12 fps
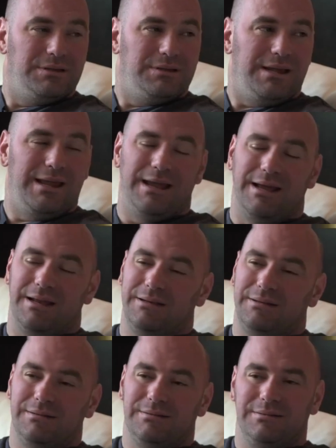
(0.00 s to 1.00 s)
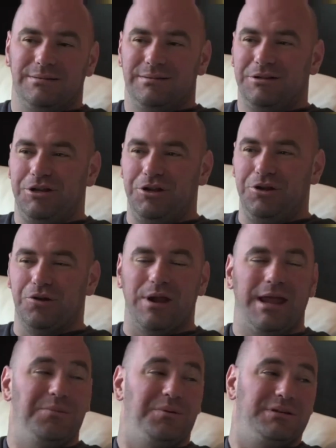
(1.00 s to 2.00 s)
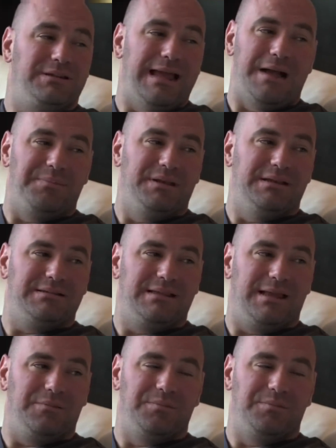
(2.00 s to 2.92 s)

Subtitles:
And you're able to tap in this thing.